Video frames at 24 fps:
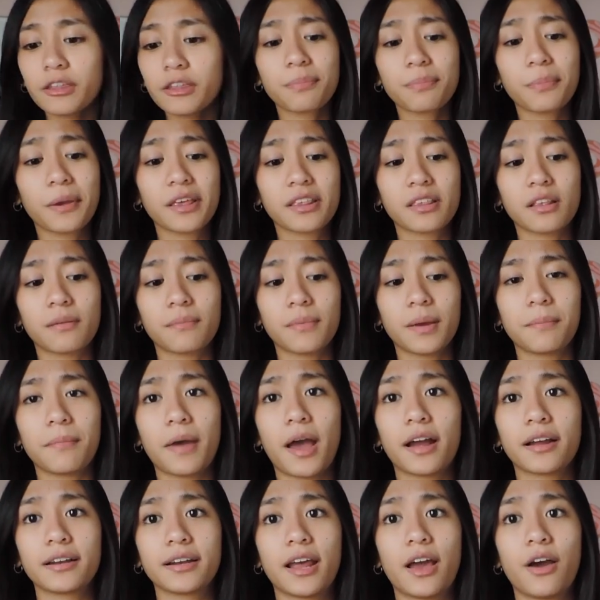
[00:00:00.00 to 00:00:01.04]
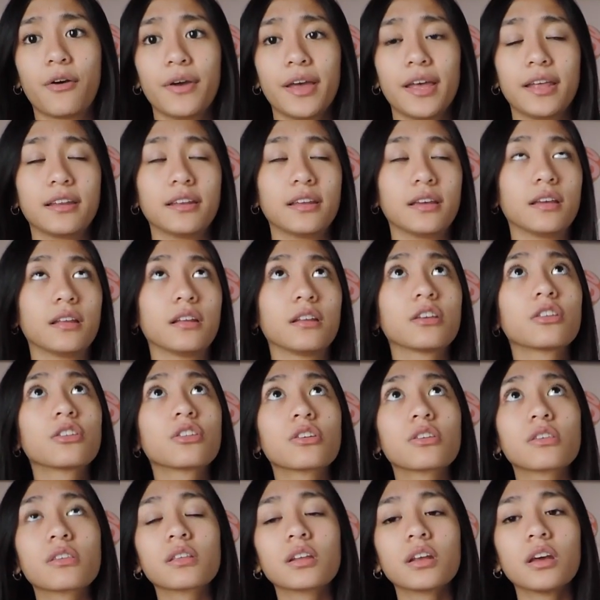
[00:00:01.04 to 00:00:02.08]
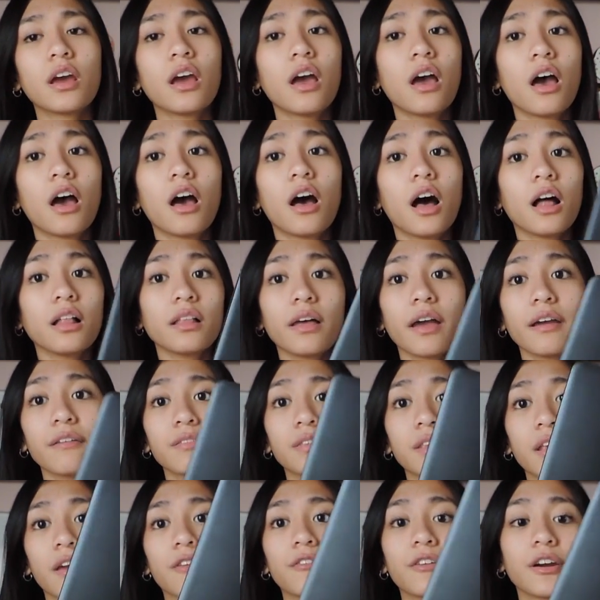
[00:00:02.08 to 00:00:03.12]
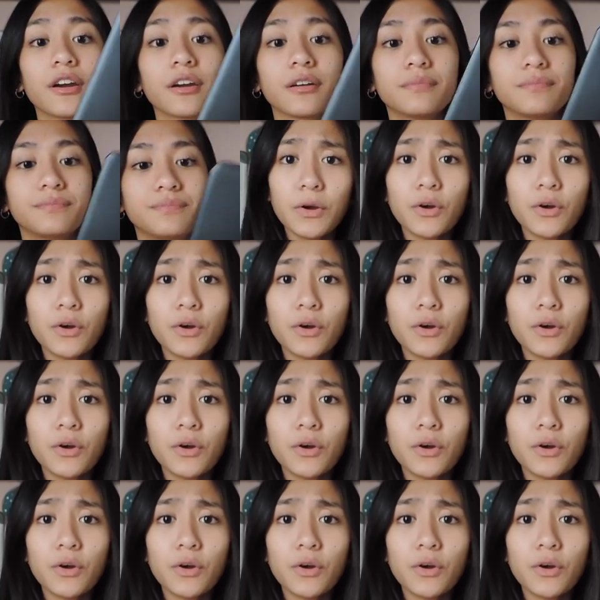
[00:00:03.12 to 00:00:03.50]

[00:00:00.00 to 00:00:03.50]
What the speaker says: space on my Mac now and it is just a lifesaver.